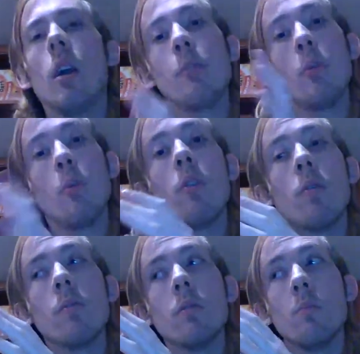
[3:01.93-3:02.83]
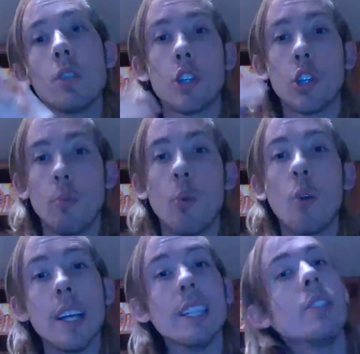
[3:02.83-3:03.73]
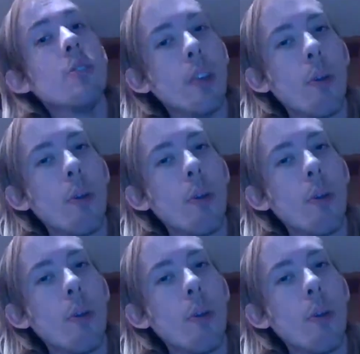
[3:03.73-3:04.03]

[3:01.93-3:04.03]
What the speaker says: you will mature more into the